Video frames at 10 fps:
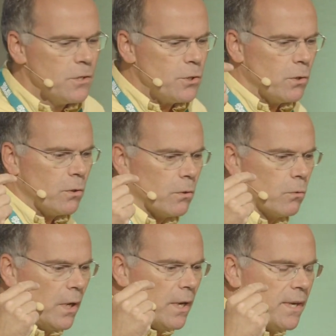
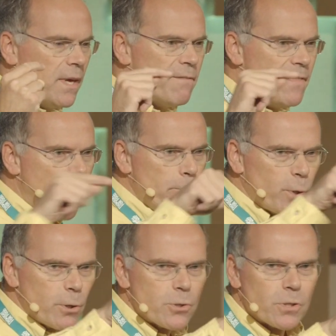to give that
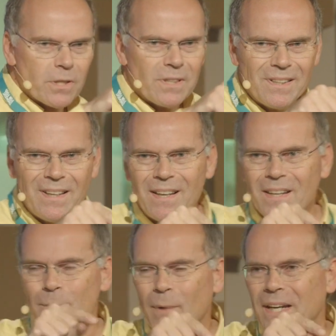person
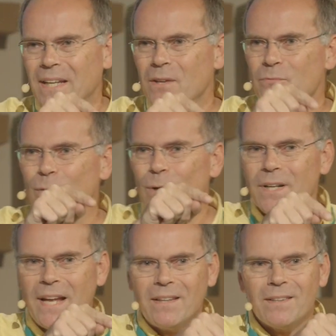the money for
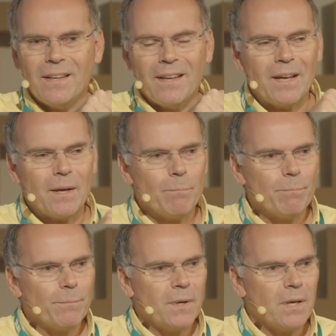that
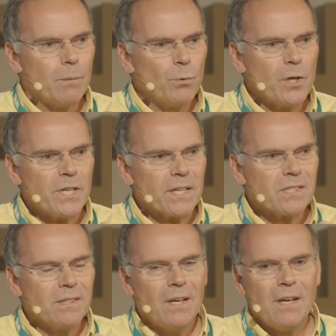um, uh,
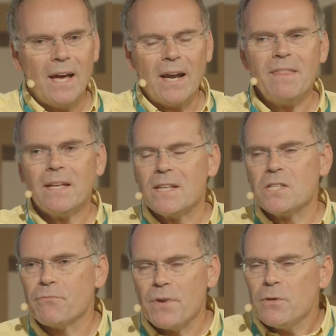project. And I think
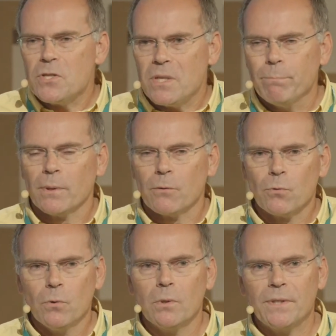it's a very simple
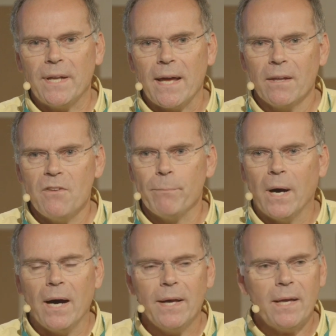rule that I live
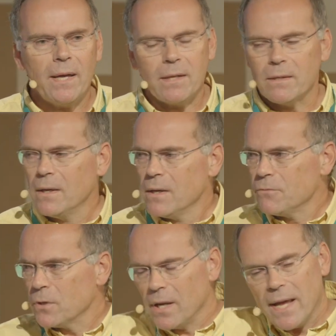by, and
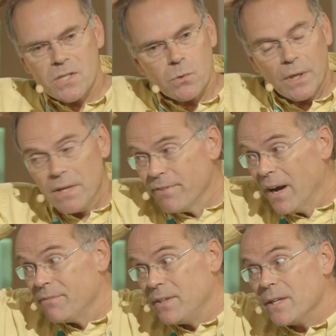for the last
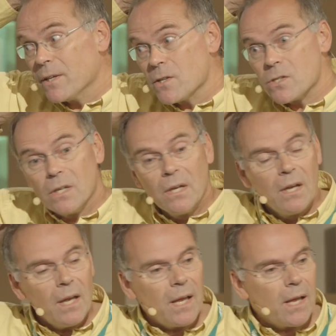25 years.
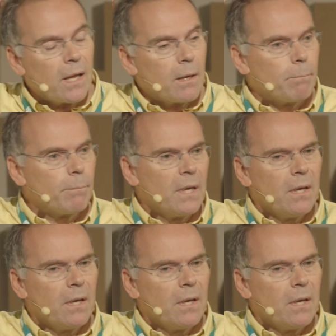Um,